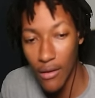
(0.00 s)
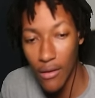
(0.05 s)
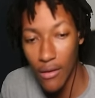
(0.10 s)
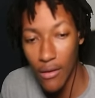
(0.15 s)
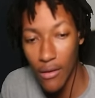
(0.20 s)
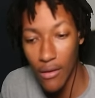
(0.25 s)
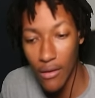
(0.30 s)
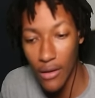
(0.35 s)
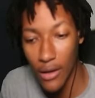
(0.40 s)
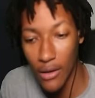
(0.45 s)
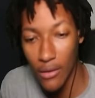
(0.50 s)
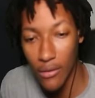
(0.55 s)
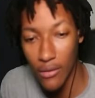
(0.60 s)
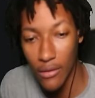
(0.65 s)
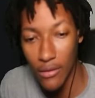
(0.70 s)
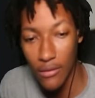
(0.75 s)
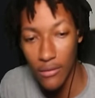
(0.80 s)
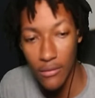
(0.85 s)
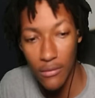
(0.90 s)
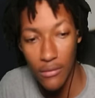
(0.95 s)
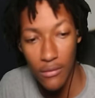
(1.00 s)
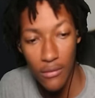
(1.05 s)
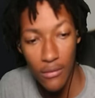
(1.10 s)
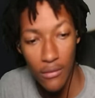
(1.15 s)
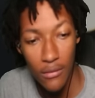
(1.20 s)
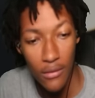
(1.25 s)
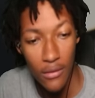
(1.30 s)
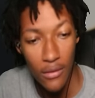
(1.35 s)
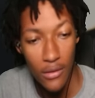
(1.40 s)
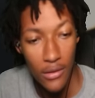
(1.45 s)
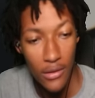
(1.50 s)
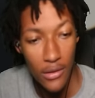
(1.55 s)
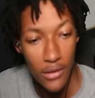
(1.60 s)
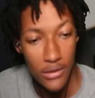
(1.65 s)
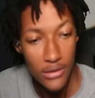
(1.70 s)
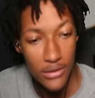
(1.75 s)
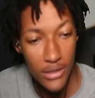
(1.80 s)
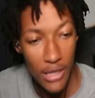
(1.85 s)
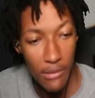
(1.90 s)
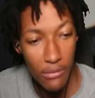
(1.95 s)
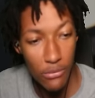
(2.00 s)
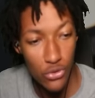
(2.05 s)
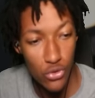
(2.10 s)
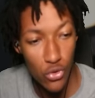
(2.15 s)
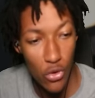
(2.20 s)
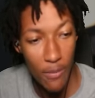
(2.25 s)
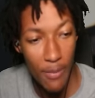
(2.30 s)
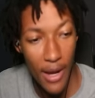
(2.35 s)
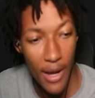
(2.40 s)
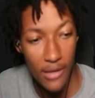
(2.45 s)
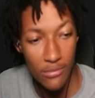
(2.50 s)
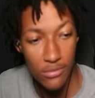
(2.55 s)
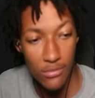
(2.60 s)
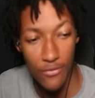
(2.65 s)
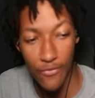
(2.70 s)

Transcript: Okay, hold on. Table drawer password